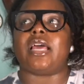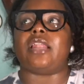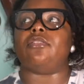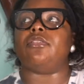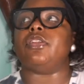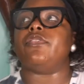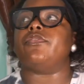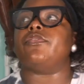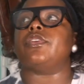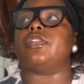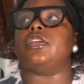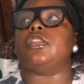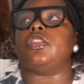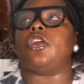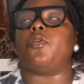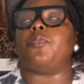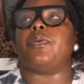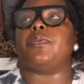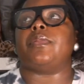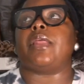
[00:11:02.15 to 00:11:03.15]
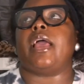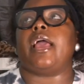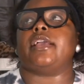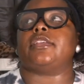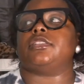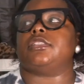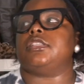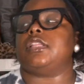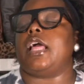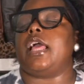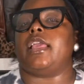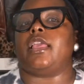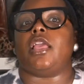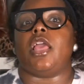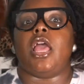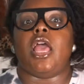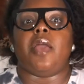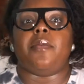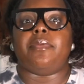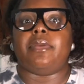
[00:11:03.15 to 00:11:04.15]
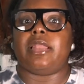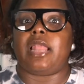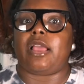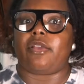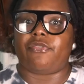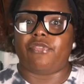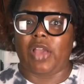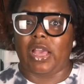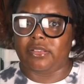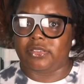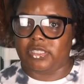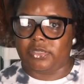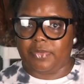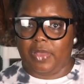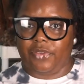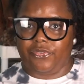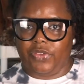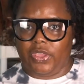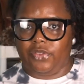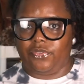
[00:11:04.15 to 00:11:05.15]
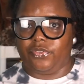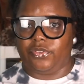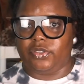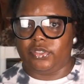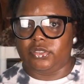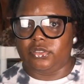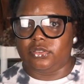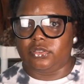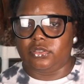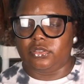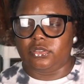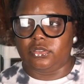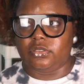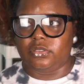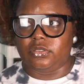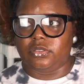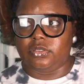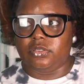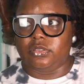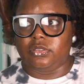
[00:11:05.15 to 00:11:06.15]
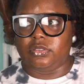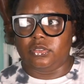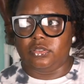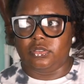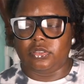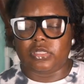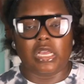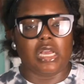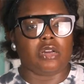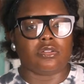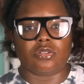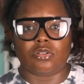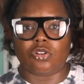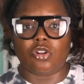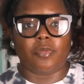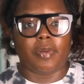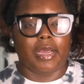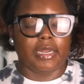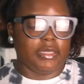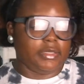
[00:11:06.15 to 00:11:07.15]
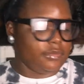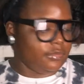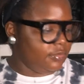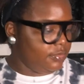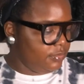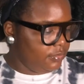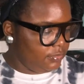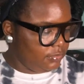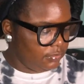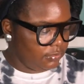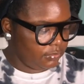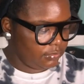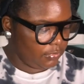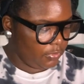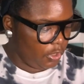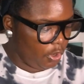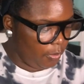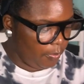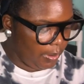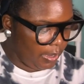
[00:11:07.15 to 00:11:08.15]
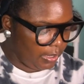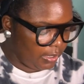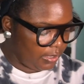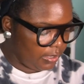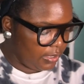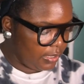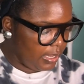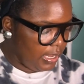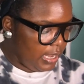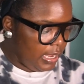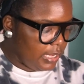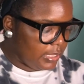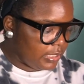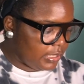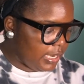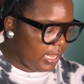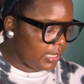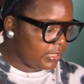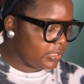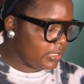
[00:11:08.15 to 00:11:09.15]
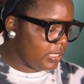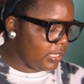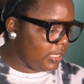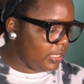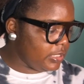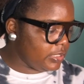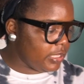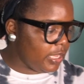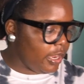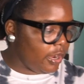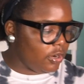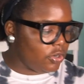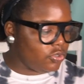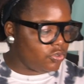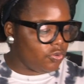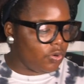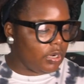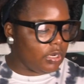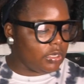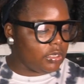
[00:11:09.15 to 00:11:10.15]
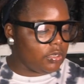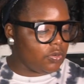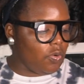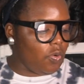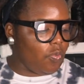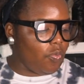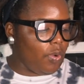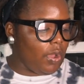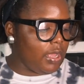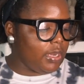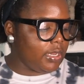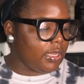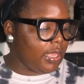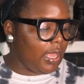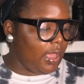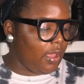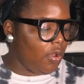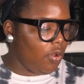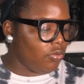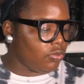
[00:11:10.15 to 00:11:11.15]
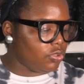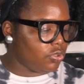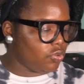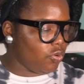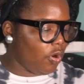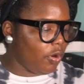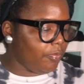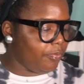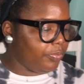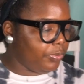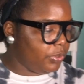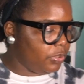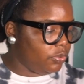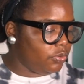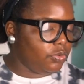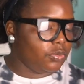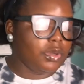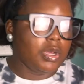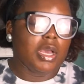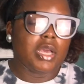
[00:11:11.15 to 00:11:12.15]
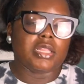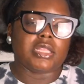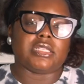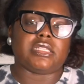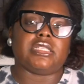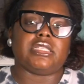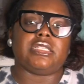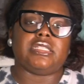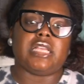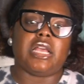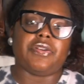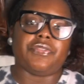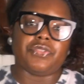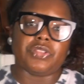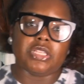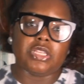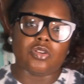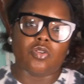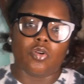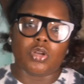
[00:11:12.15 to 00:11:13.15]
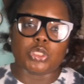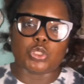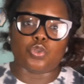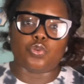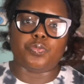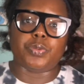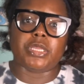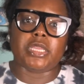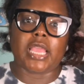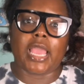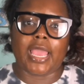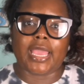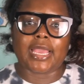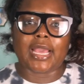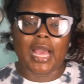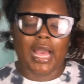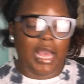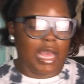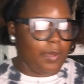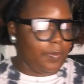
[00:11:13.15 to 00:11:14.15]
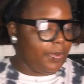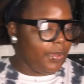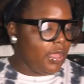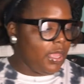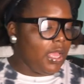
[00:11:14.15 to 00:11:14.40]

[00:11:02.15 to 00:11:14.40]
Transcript: I don't even really know people that actually like fives is my favorite. I don't know nobody. Nobody. The next is the Air Jordan 1 KO Storm Blue. This is definitely going to be a cop.